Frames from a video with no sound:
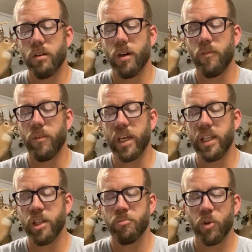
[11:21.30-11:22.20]
of
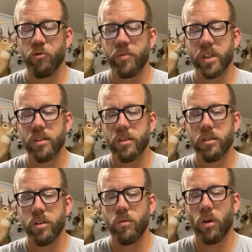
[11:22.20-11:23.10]
any movement,
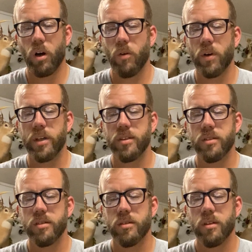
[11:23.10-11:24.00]
you always
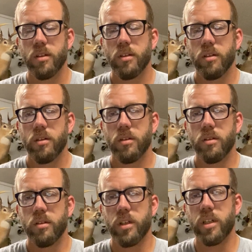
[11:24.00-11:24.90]

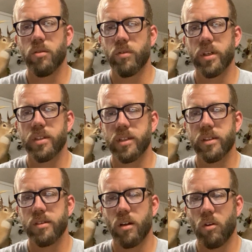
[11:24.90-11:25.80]
need to
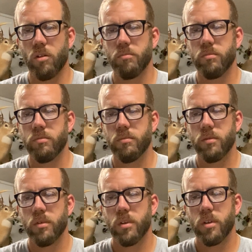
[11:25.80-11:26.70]
reassess that arm.
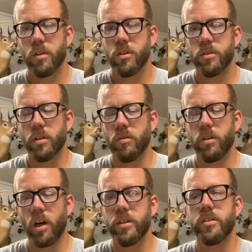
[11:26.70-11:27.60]
So
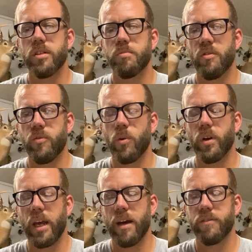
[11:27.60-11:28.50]
not just before
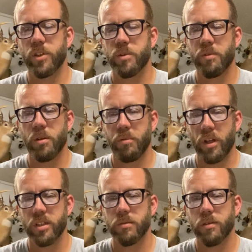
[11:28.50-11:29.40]
and after splint
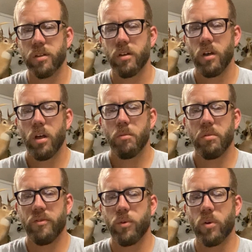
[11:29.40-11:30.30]
placement,
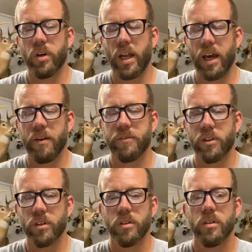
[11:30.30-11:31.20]
before and
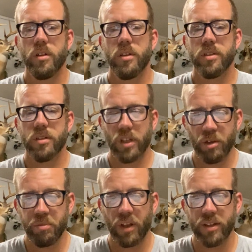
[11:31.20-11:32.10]
after
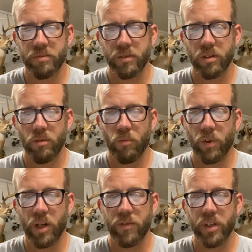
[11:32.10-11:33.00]
sling placement.
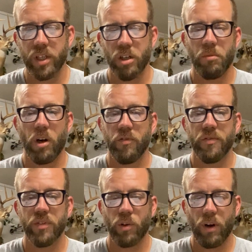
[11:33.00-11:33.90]
Whenever you get them off
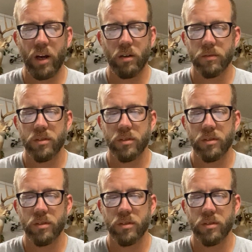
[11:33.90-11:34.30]
of the ground